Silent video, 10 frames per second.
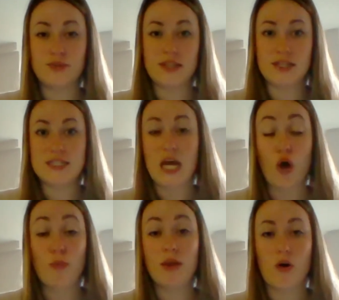Really
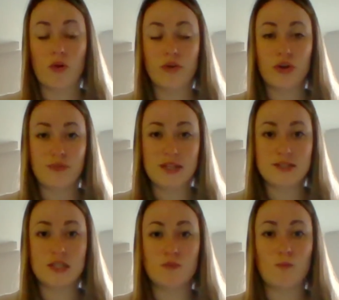tell me all your
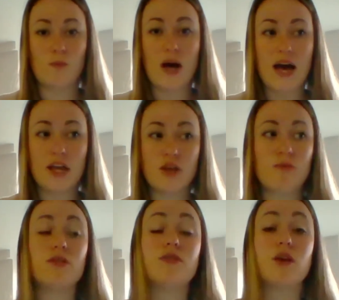reasons why
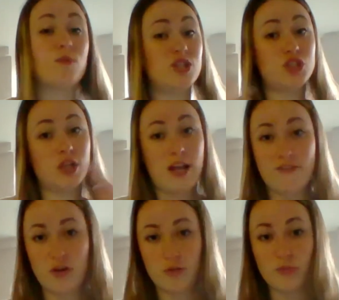you either think we should
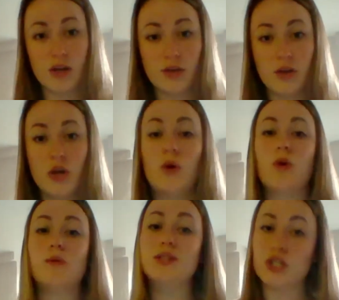have homework
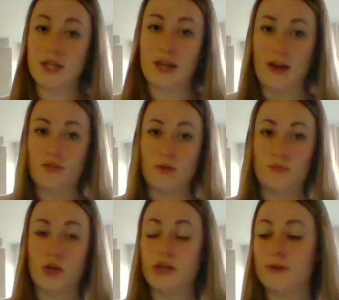or we shouldn't have
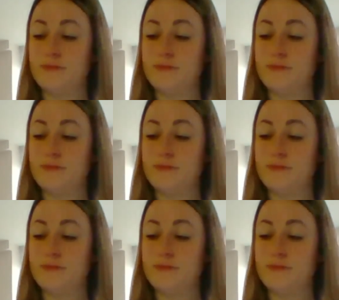homework.